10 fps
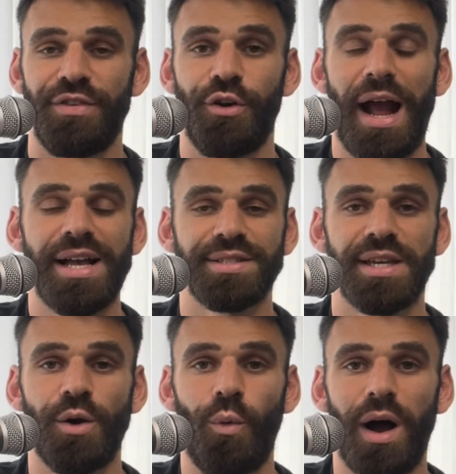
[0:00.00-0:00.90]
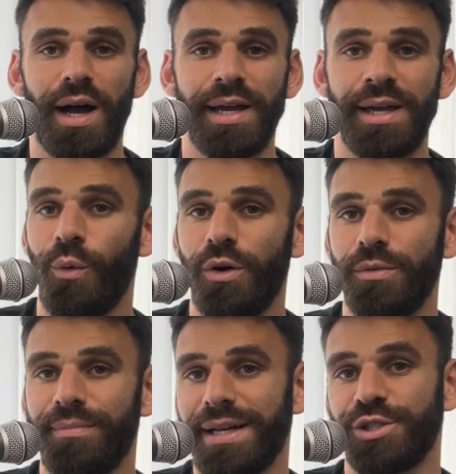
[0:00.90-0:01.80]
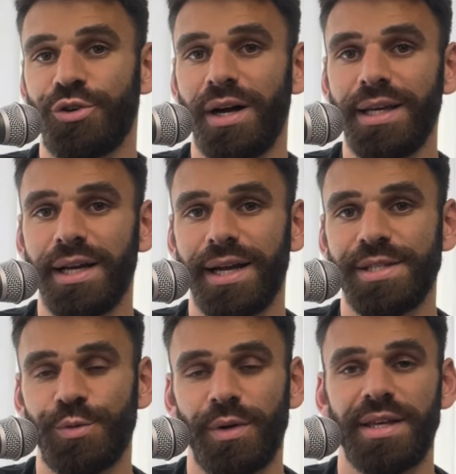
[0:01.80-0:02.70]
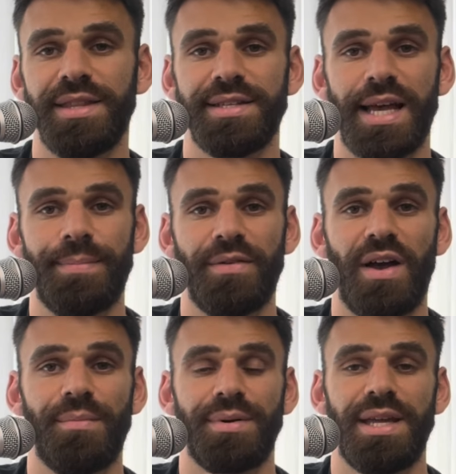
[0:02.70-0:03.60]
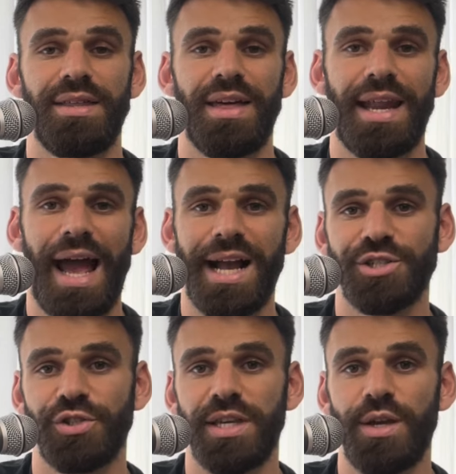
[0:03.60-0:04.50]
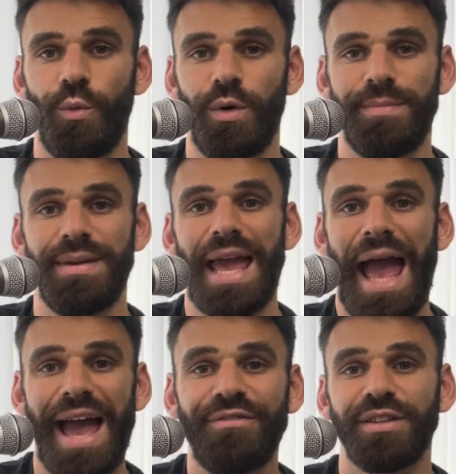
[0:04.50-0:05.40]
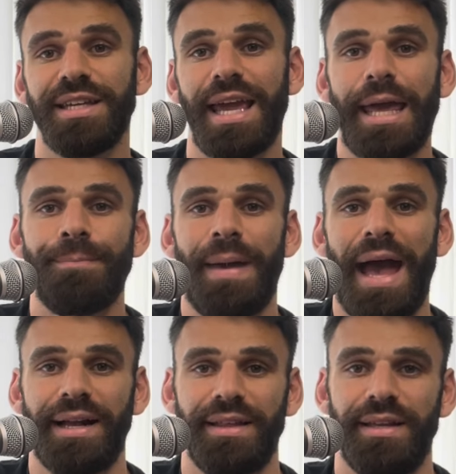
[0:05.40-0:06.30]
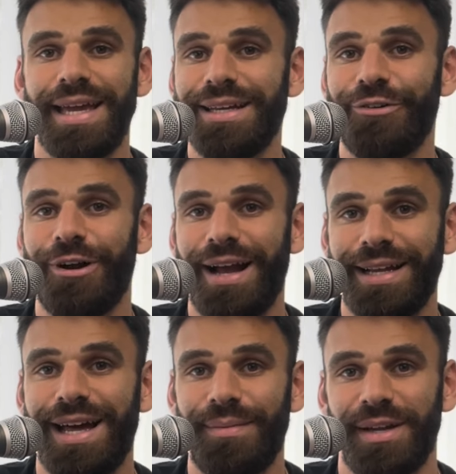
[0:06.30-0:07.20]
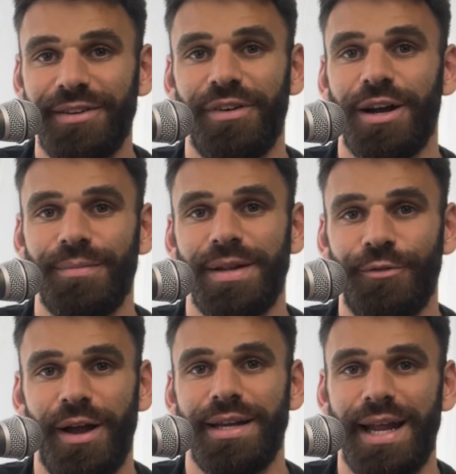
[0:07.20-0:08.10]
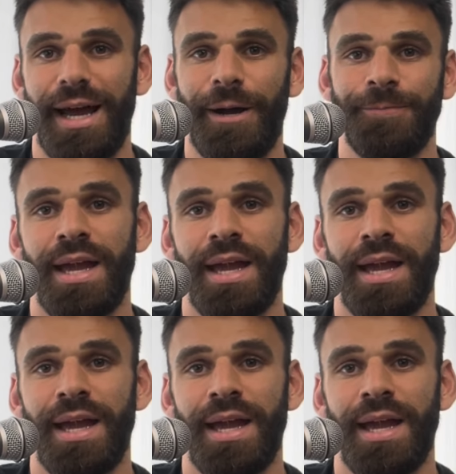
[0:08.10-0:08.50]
if you're asking why, well, Medtronic is really the type of company that actually would be heavily impacted in our economic environment right now.